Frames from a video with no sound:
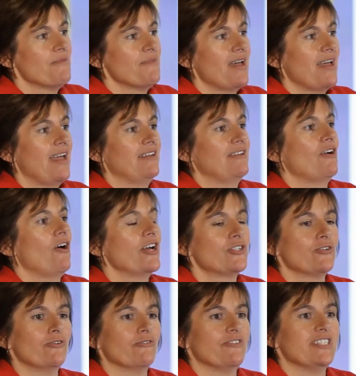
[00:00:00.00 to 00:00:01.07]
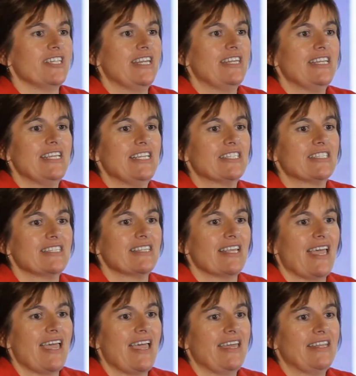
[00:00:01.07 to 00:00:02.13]
And I taught for 10 years,
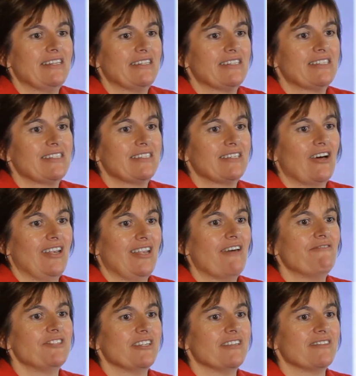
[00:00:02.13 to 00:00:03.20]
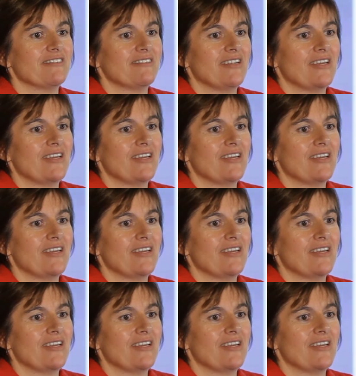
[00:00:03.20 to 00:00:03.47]
and I loved it.